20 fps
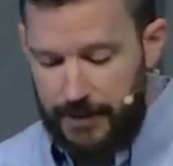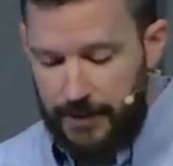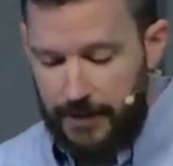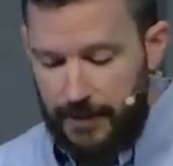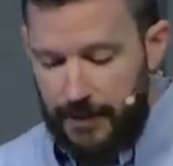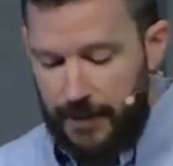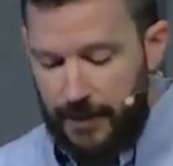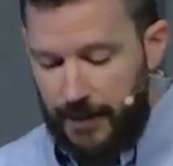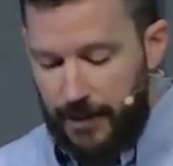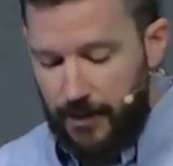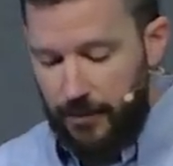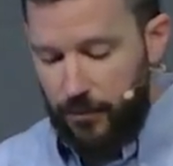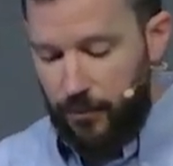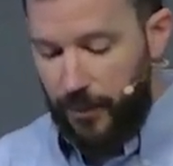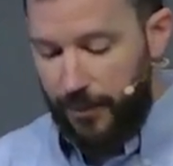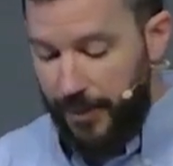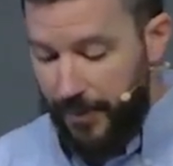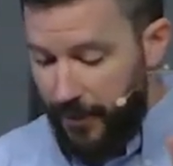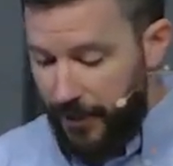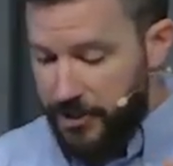Uh,
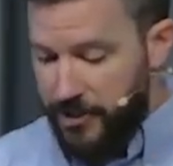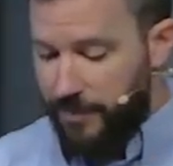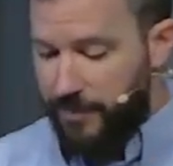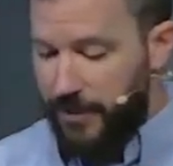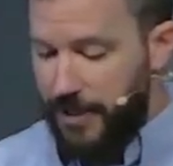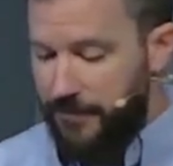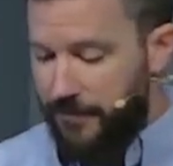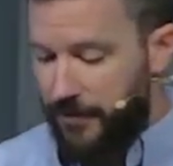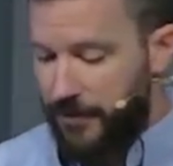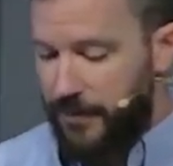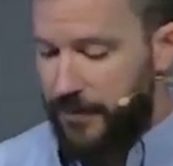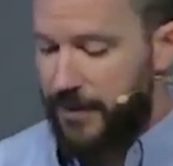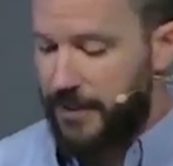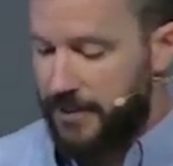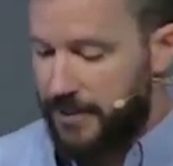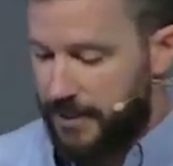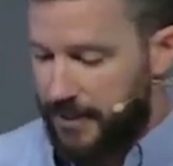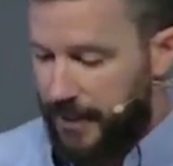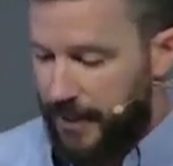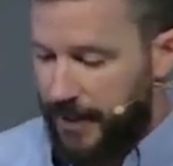will be much briefer
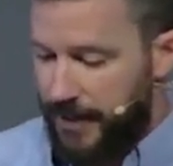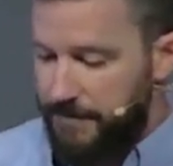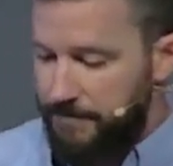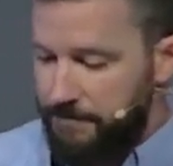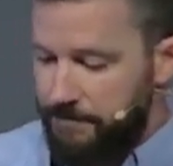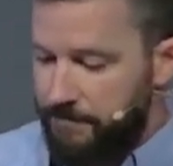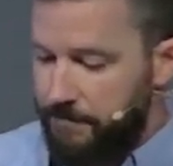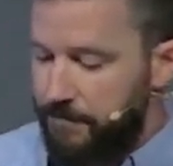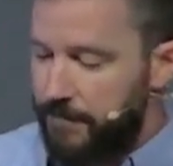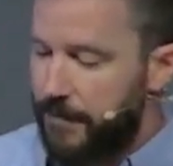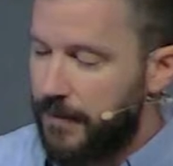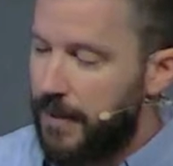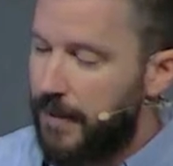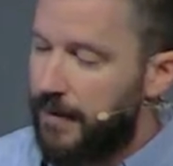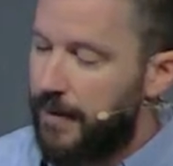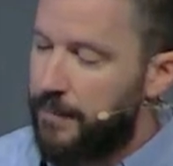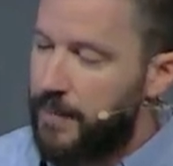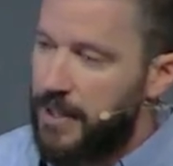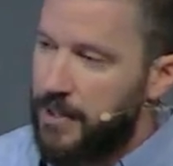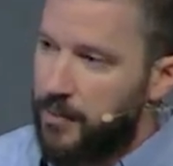this time.
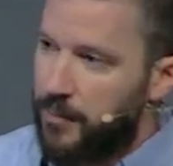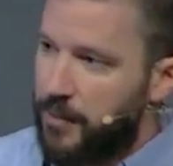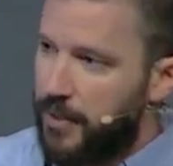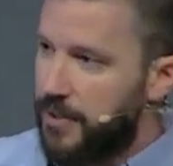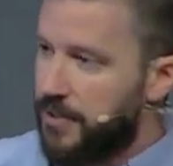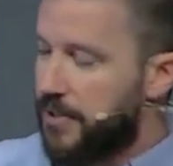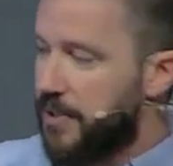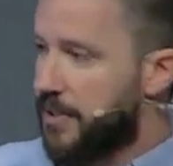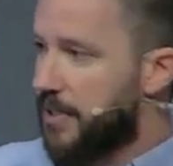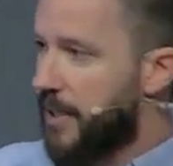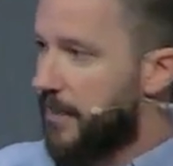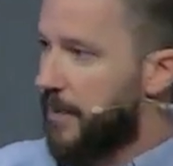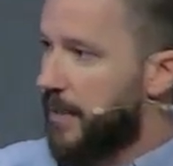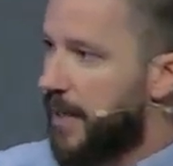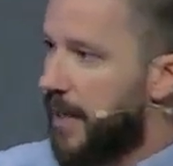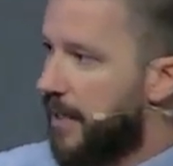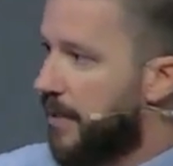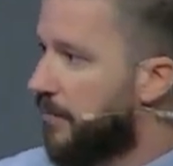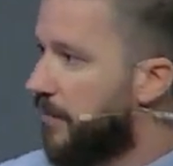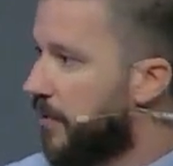Peter brings this up
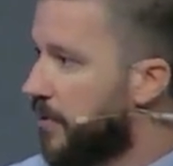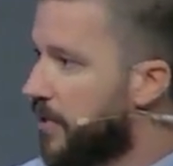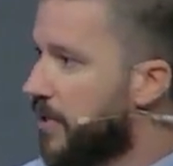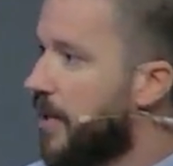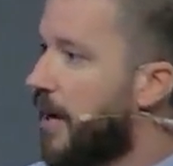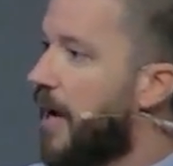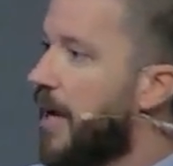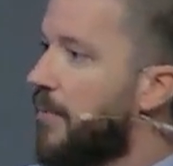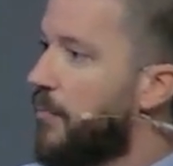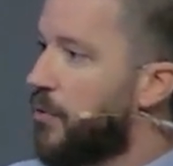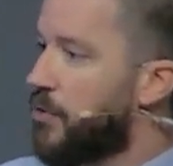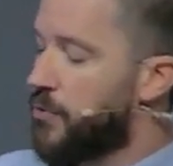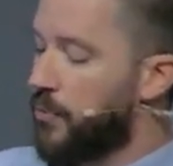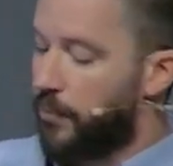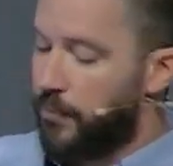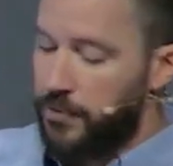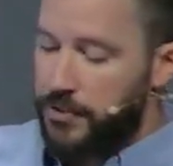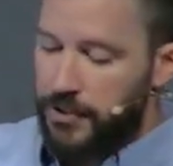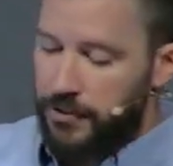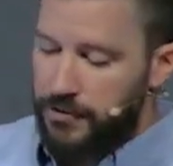again in verse 9, which we'll
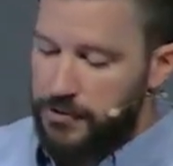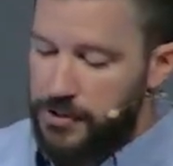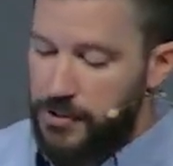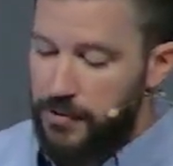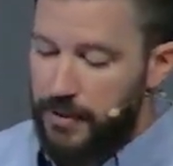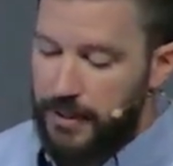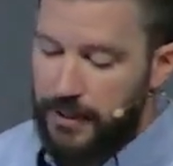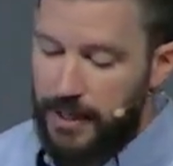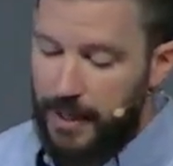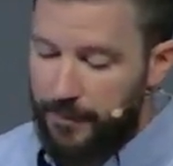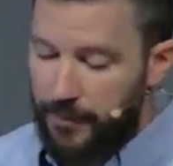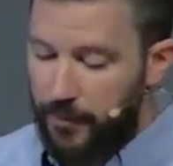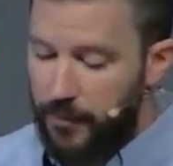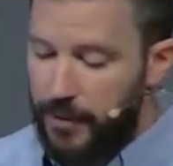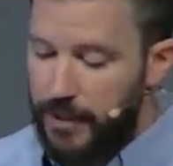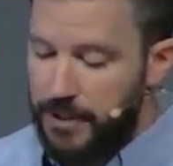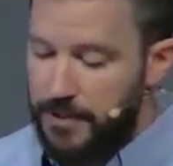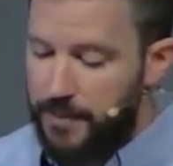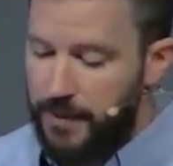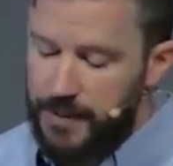return to in a couple
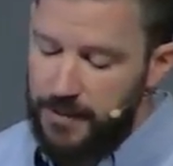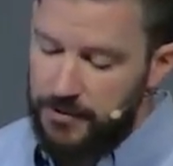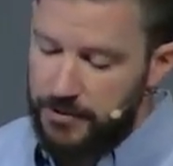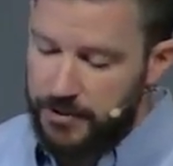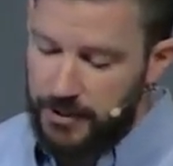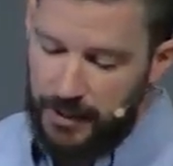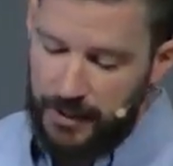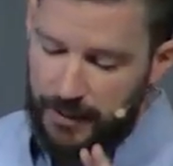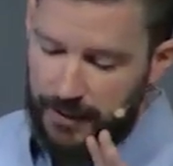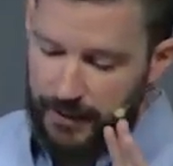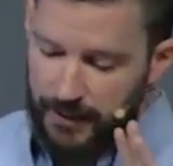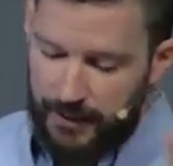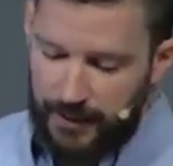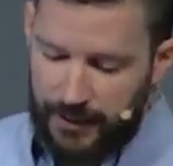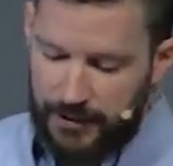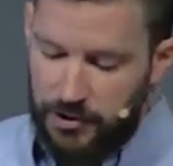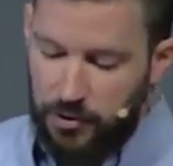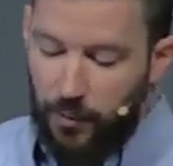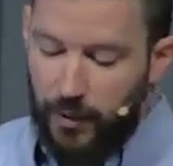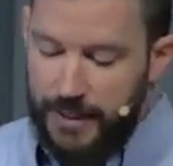weeks. But here's
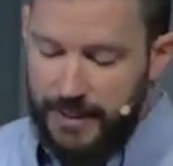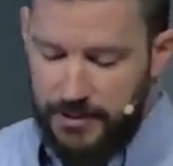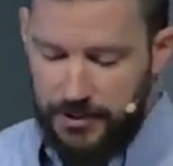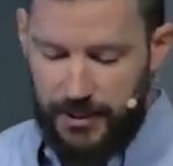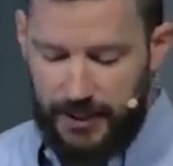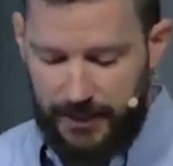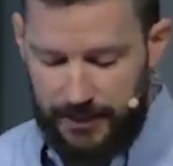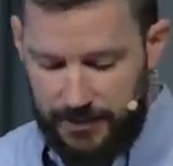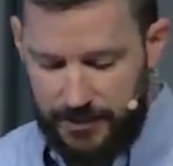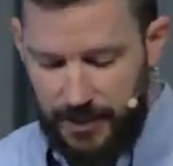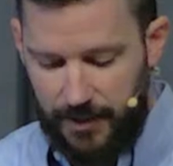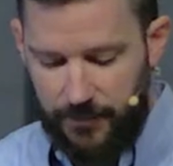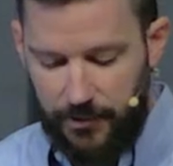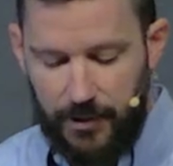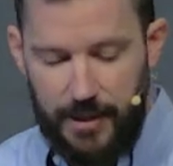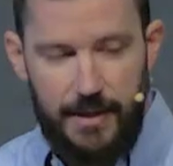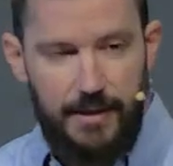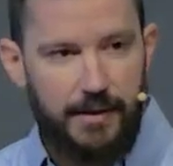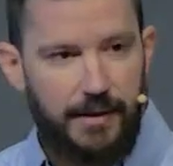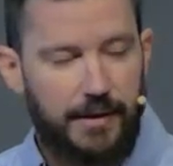a 20 second
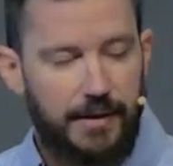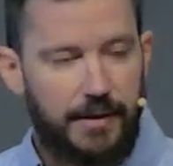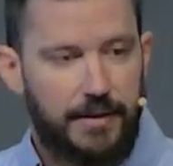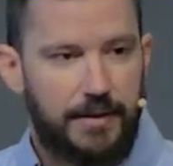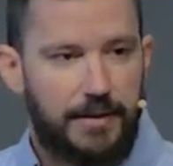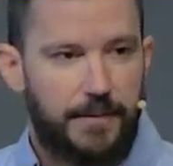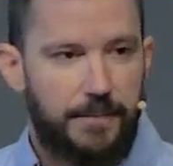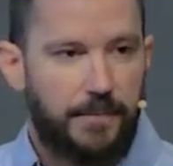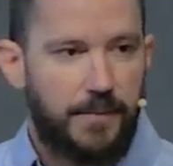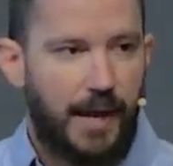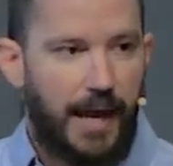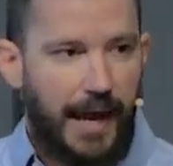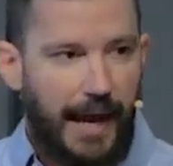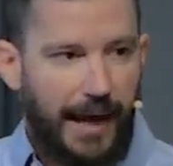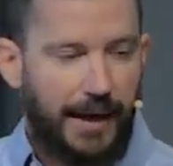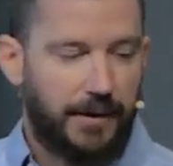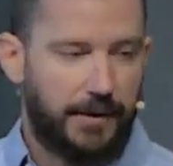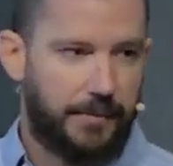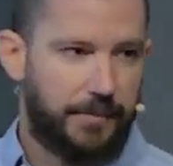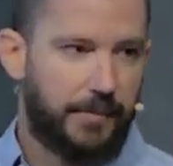summary
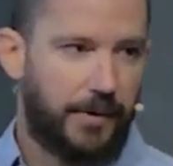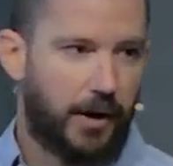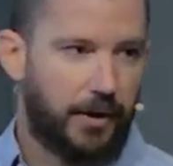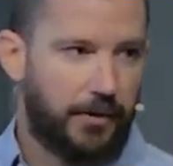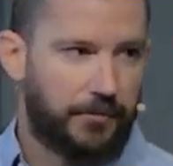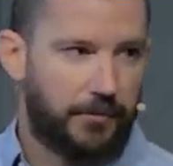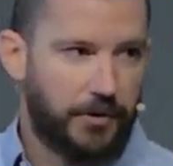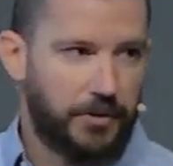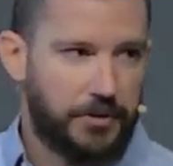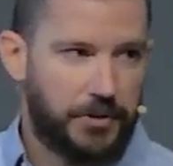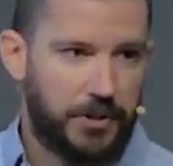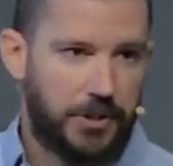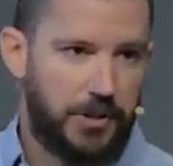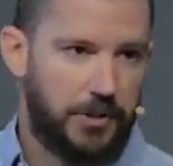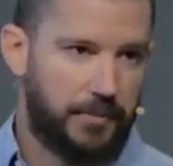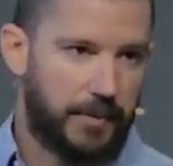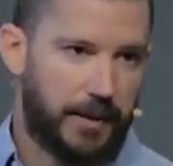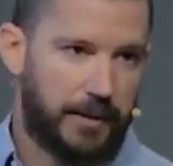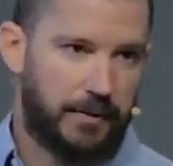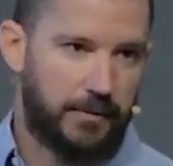Adam, our first
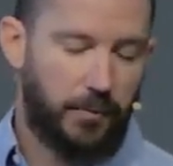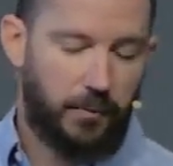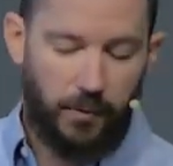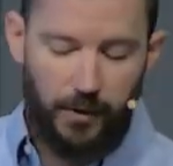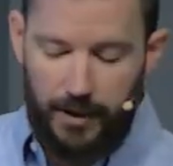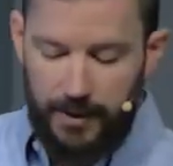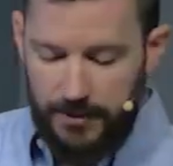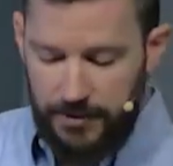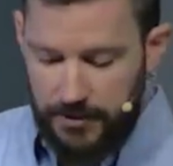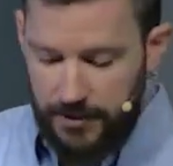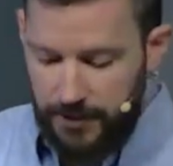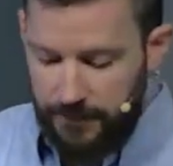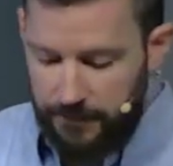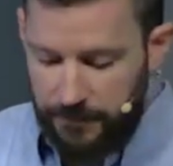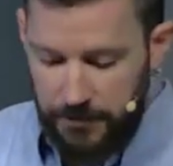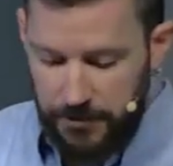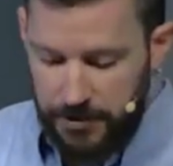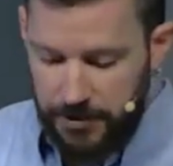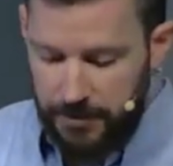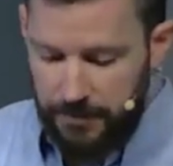human, was the
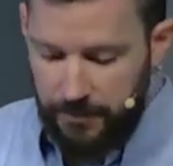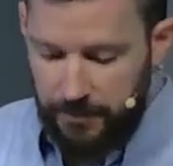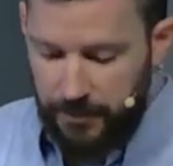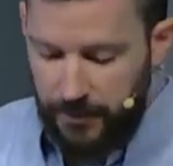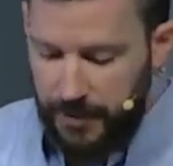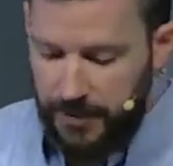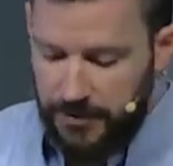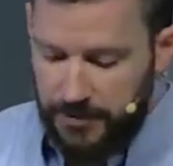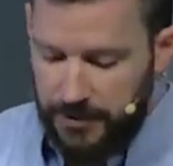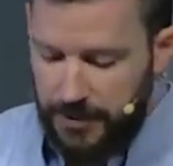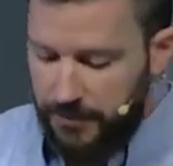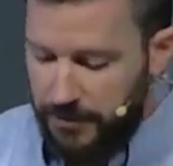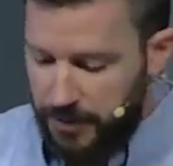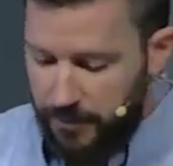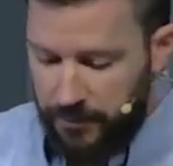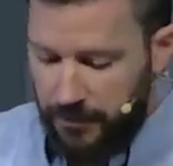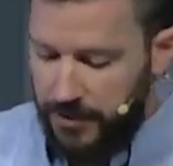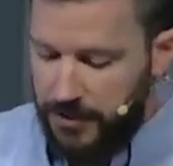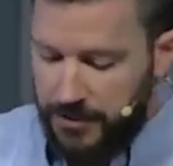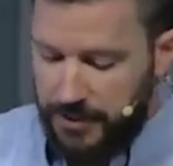first priest. He was a
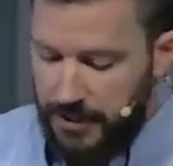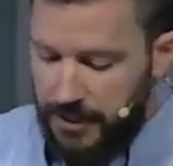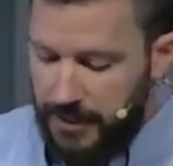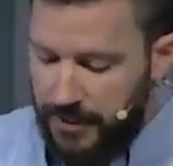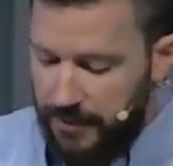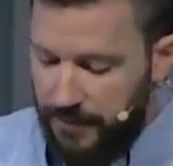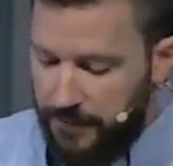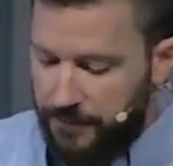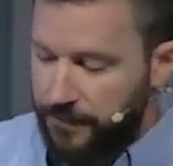priest in Eden.